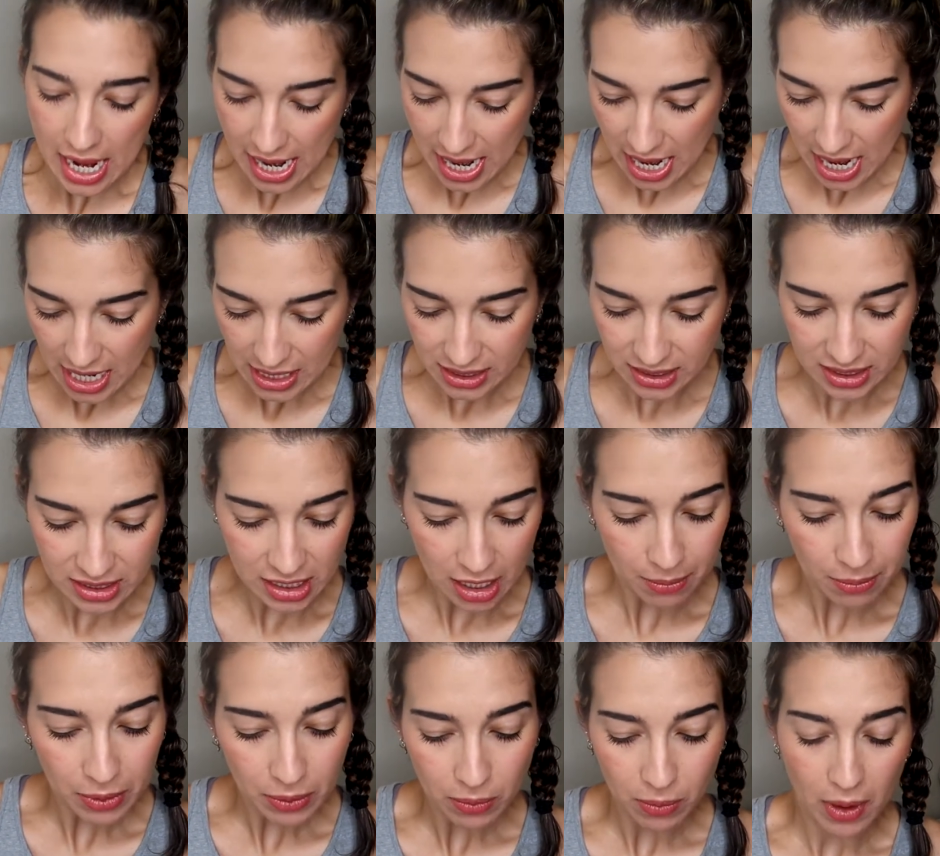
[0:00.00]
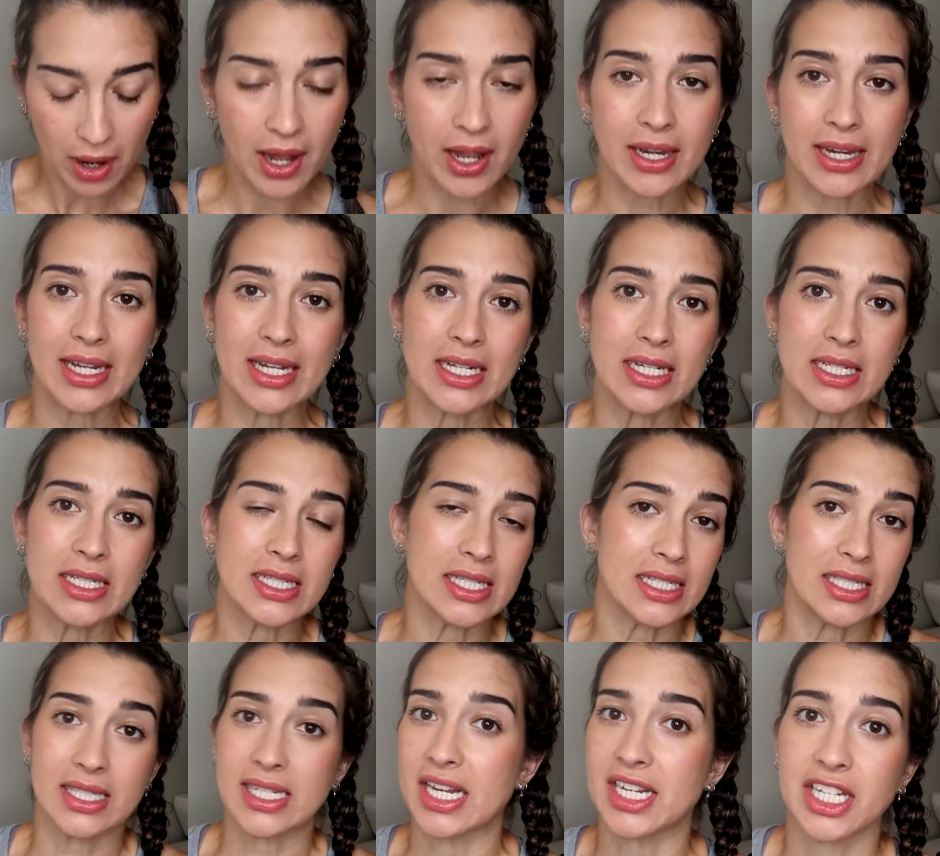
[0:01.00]
And number 1 is
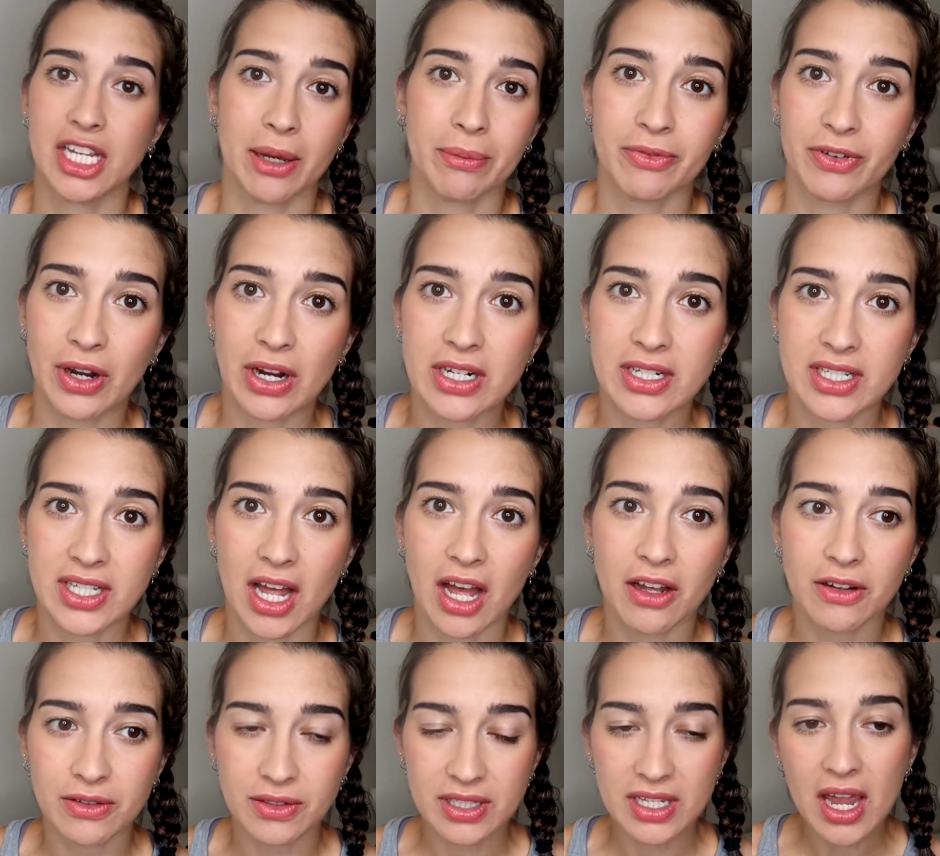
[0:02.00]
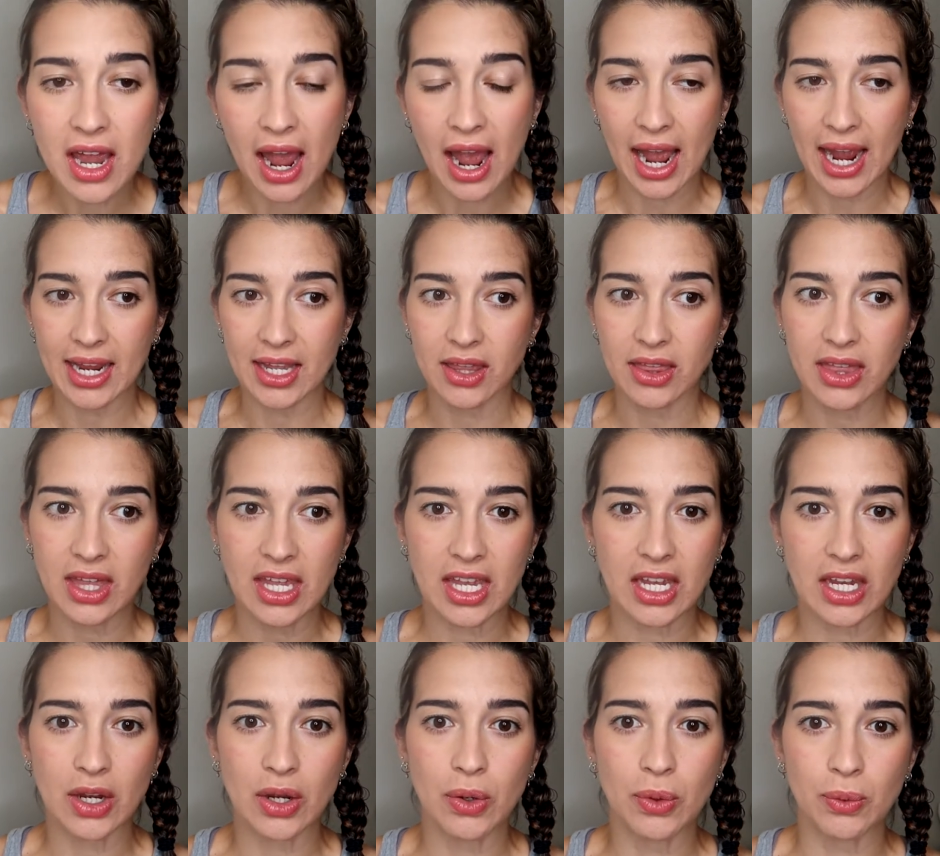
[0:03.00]
standing up for ourselves. I
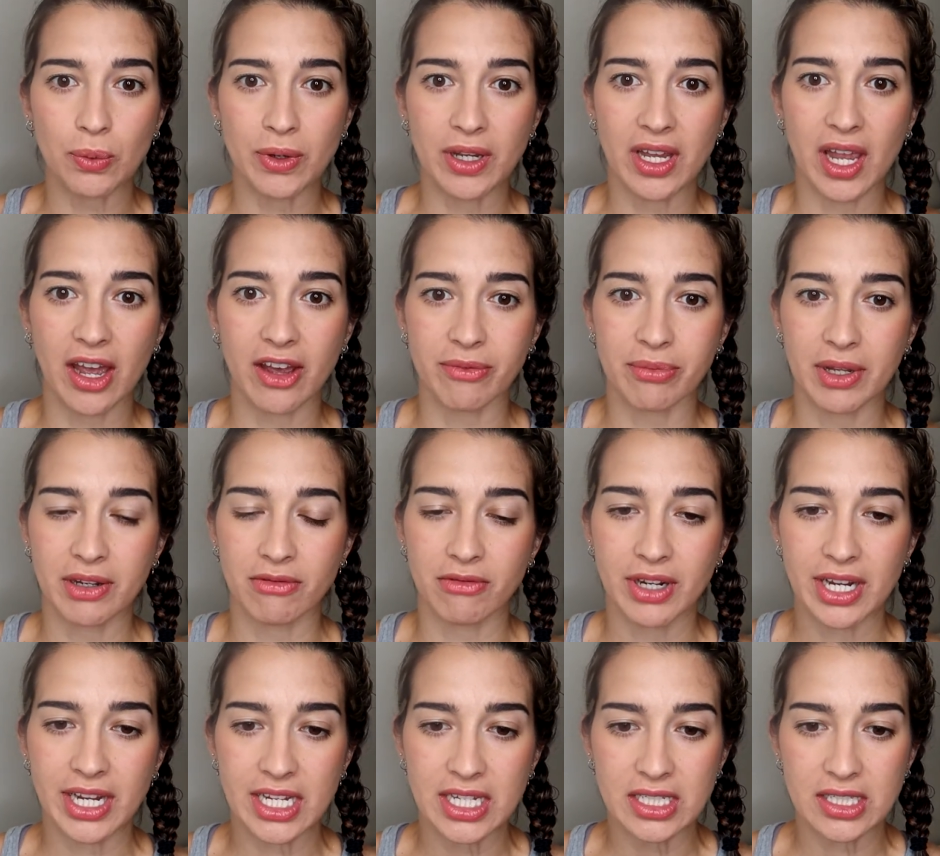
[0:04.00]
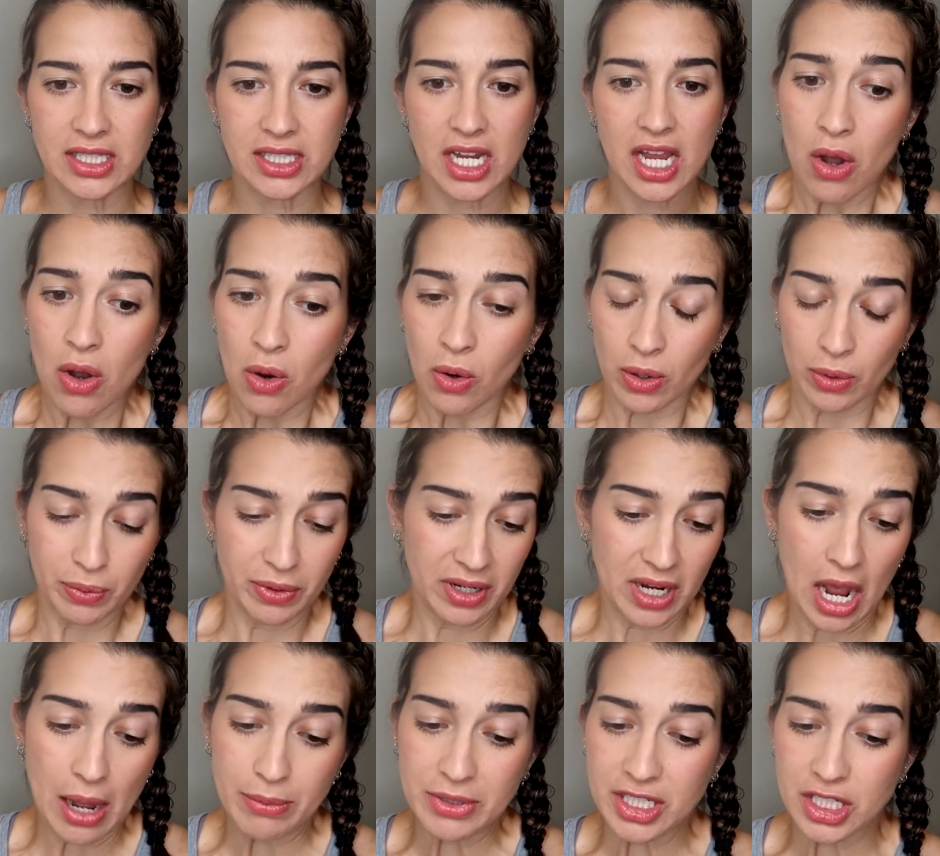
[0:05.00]
think we have been raised, or we
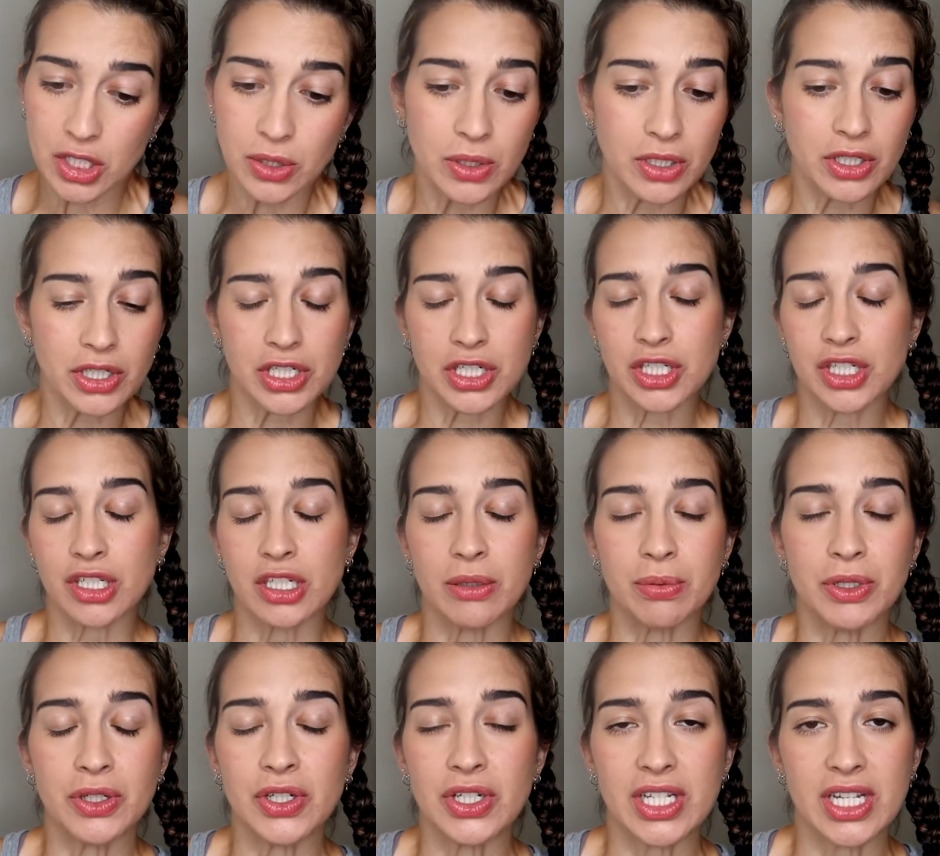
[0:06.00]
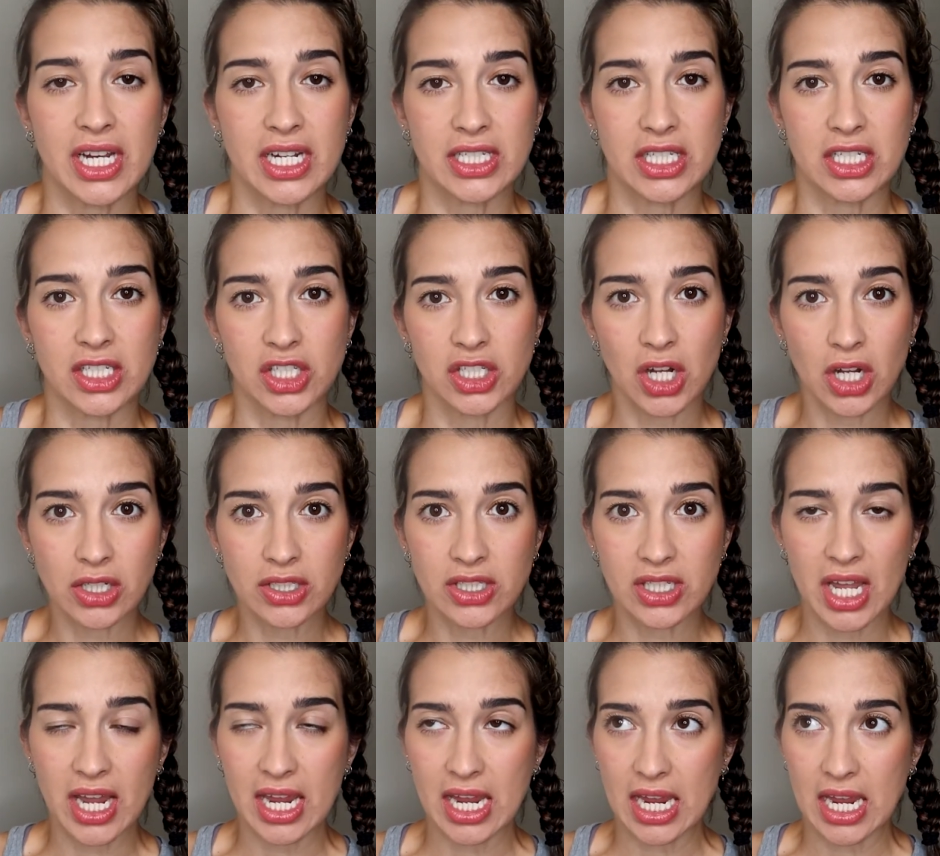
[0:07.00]
come into a Christian community as
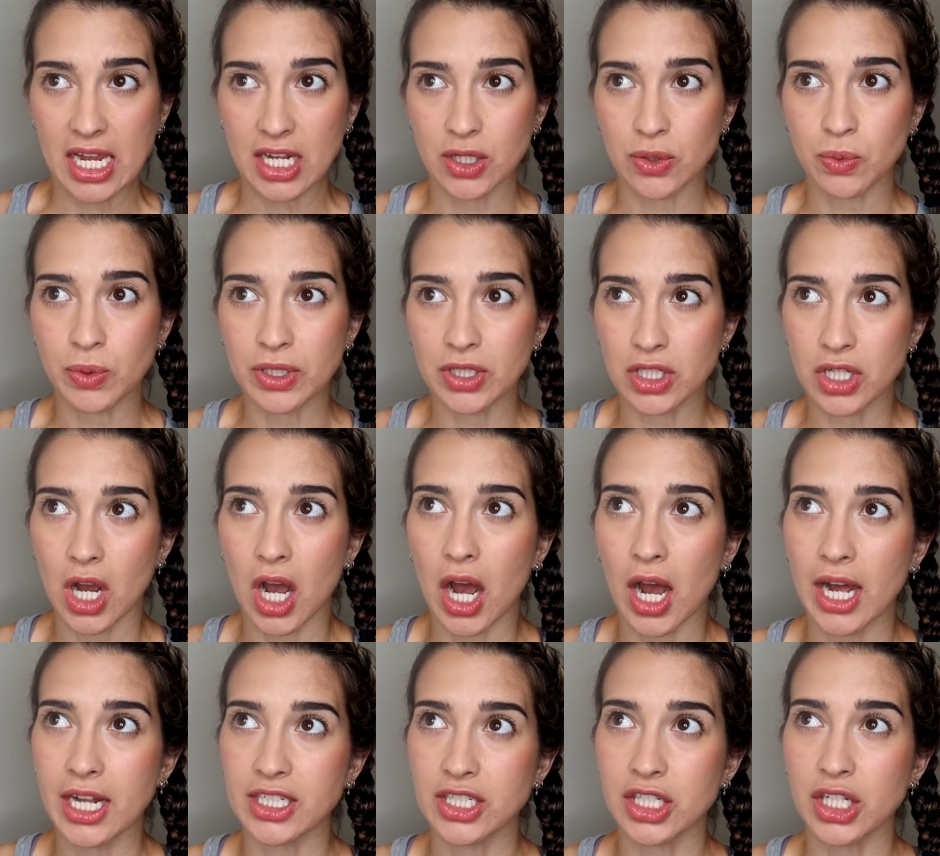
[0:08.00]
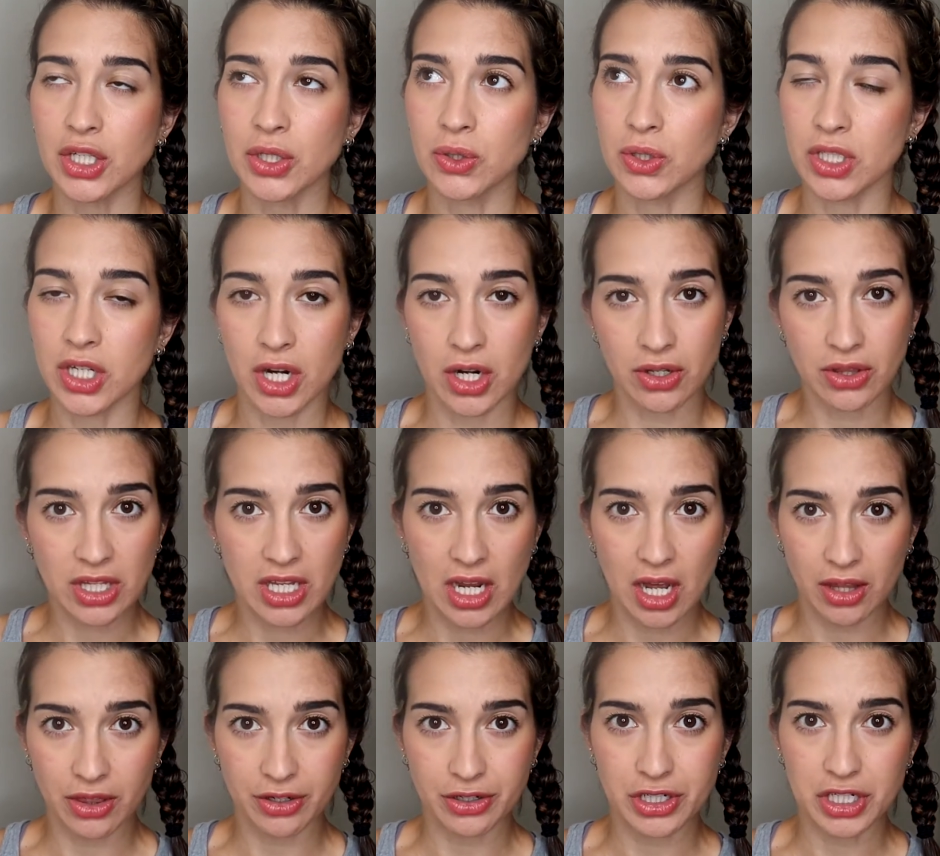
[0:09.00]
adults, and we're taught to turn the
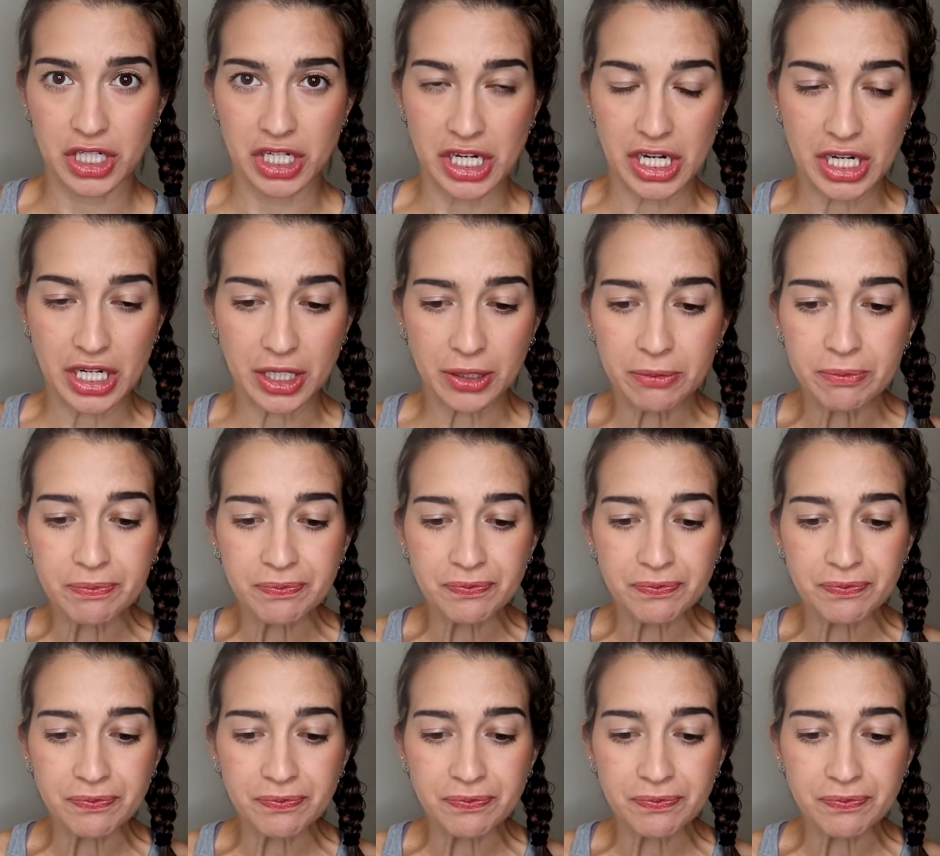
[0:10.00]
other cheek